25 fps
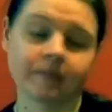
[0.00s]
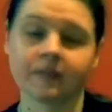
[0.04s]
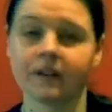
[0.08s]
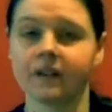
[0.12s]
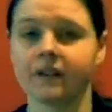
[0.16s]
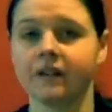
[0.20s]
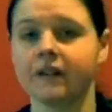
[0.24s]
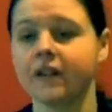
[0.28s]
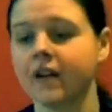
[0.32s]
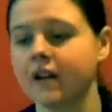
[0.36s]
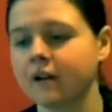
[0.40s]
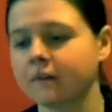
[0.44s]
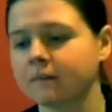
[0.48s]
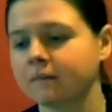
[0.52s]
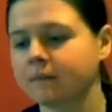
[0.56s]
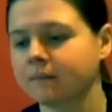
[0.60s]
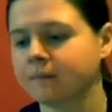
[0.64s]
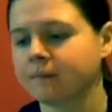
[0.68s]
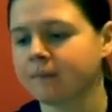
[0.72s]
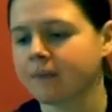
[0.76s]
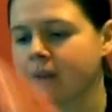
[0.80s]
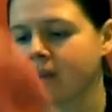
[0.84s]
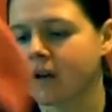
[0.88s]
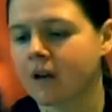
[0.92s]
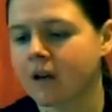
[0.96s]
No.
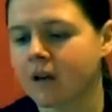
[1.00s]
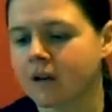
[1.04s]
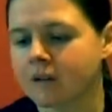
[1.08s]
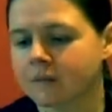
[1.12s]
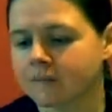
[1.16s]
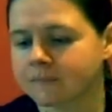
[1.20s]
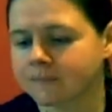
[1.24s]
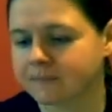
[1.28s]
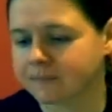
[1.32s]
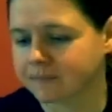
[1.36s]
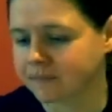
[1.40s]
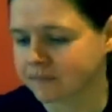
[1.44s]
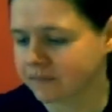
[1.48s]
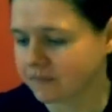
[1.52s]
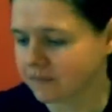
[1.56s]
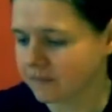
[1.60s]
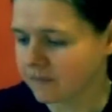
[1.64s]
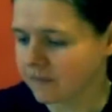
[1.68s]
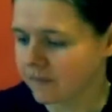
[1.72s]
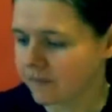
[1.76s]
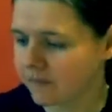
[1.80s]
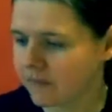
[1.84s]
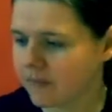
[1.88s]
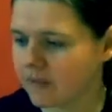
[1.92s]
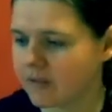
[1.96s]

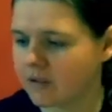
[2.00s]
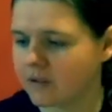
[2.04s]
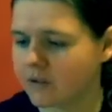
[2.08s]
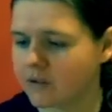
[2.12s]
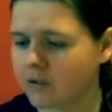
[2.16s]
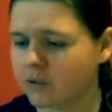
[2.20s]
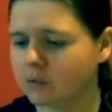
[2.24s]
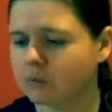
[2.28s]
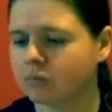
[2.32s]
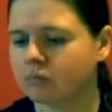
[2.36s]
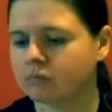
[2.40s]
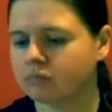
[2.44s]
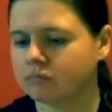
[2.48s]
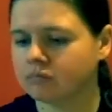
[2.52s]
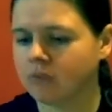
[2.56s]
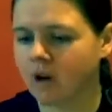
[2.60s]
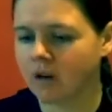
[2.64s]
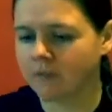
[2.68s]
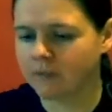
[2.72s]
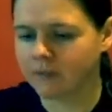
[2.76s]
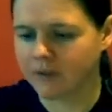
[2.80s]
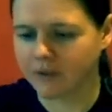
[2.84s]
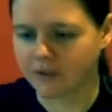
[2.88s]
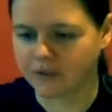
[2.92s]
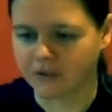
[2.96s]
So,
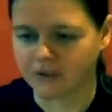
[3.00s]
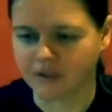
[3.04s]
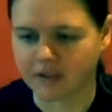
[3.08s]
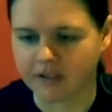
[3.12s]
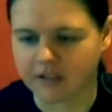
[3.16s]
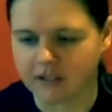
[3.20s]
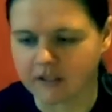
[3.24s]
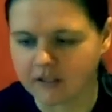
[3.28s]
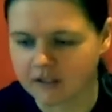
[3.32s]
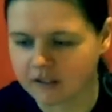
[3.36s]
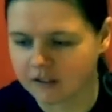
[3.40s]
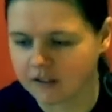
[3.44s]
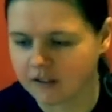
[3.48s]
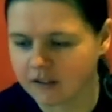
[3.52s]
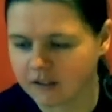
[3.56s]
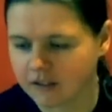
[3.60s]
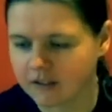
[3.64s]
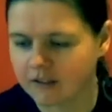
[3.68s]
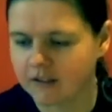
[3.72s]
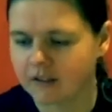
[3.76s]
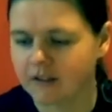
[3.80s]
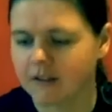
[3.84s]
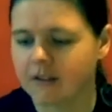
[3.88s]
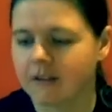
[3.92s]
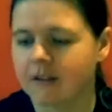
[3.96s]
obviously,
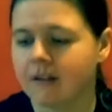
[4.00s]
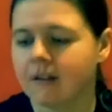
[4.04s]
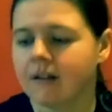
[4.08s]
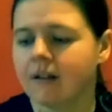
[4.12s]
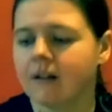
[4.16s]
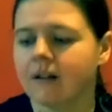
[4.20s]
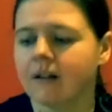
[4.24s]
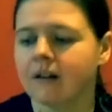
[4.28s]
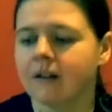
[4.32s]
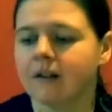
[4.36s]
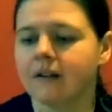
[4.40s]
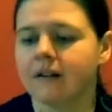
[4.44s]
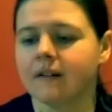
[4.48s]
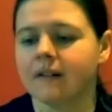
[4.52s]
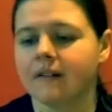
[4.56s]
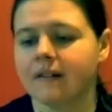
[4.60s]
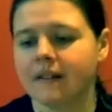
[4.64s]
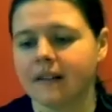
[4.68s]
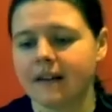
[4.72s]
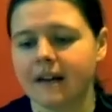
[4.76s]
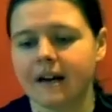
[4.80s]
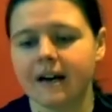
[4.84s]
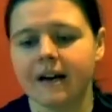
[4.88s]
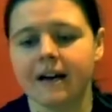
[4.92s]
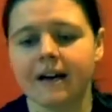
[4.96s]

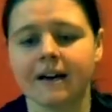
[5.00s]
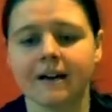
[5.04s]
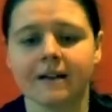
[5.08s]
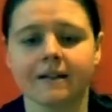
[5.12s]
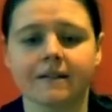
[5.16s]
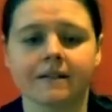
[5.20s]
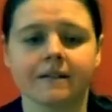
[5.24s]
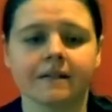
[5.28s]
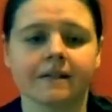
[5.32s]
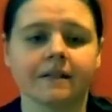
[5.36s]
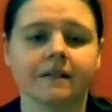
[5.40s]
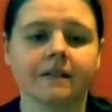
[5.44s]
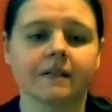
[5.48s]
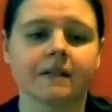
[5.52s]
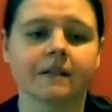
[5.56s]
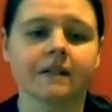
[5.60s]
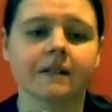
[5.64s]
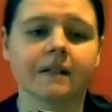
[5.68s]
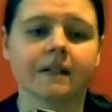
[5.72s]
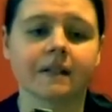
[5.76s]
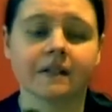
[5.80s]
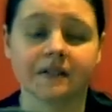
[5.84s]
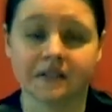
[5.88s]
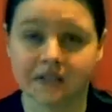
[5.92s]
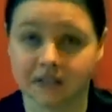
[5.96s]
they are...
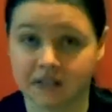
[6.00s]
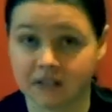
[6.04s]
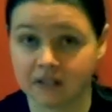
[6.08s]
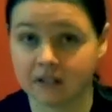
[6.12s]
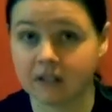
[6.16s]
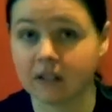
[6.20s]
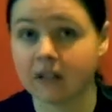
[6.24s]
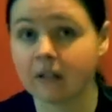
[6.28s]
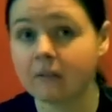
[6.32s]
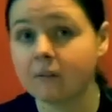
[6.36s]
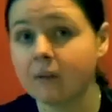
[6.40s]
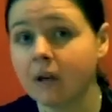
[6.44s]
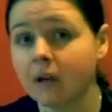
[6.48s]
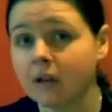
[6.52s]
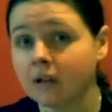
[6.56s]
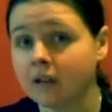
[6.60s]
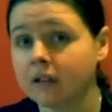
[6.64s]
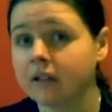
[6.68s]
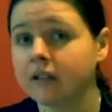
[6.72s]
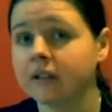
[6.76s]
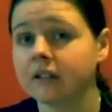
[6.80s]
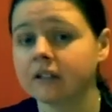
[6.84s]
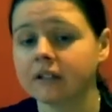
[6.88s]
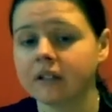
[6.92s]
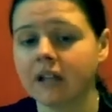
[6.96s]
This, I'm not
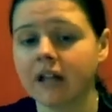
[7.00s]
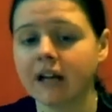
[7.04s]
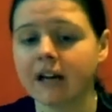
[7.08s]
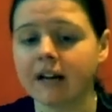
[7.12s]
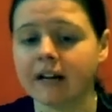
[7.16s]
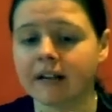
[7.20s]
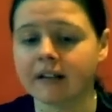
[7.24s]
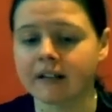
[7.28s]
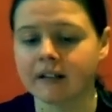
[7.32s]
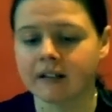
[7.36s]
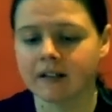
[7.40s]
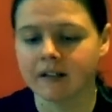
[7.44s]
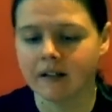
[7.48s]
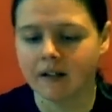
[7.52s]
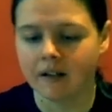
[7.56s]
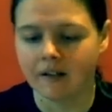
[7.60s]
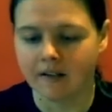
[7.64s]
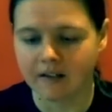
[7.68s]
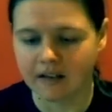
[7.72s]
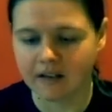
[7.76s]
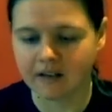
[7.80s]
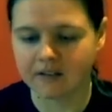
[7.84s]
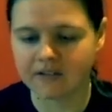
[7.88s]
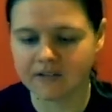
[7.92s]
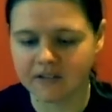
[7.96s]
gonna lie,
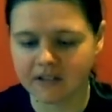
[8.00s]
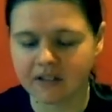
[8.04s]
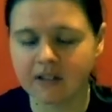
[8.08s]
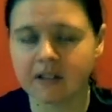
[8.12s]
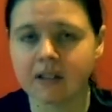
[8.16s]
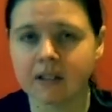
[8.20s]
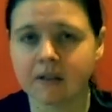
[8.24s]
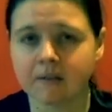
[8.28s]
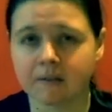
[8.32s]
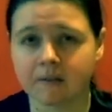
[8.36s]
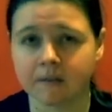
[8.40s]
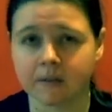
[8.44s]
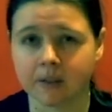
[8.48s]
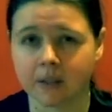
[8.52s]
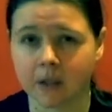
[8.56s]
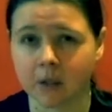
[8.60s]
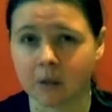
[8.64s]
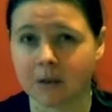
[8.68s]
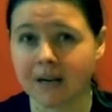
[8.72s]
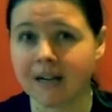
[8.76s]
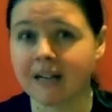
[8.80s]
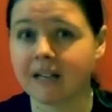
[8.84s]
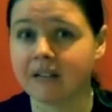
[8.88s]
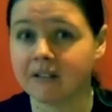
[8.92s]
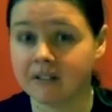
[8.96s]
they are selling them for
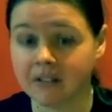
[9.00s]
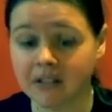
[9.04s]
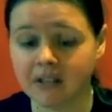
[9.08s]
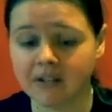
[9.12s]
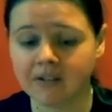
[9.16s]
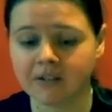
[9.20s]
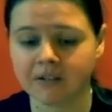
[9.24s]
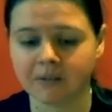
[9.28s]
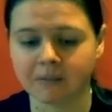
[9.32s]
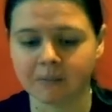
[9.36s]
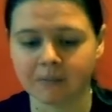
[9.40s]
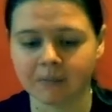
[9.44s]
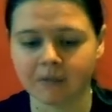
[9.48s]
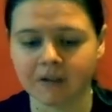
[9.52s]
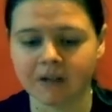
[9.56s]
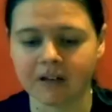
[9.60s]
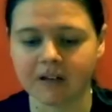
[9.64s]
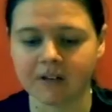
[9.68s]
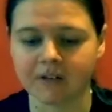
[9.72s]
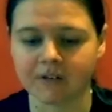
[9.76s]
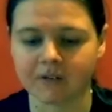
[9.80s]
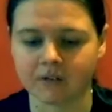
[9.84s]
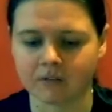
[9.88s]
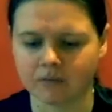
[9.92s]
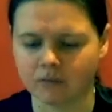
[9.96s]
quite a decent
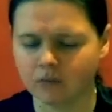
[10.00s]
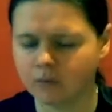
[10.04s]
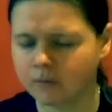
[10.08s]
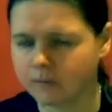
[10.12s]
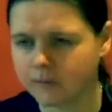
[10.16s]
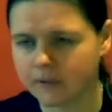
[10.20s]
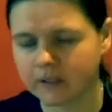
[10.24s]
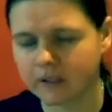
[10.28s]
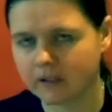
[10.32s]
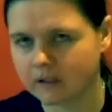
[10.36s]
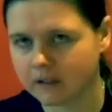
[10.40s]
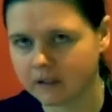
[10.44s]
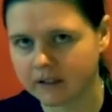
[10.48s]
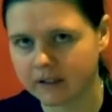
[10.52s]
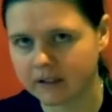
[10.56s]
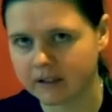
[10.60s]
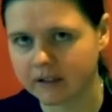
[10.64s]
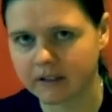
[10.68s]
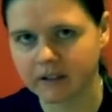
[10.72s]
price. Nothing like